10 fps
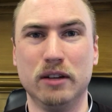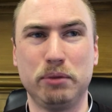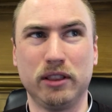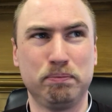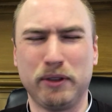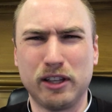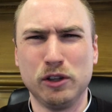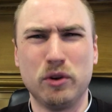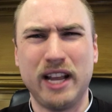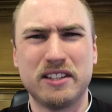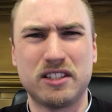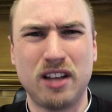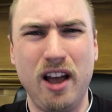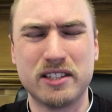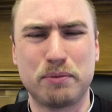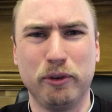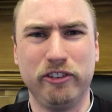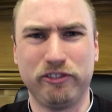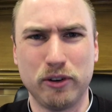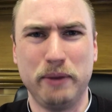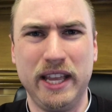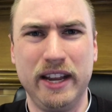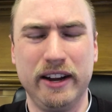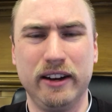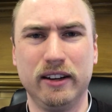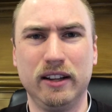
But the Lord has a task for me here.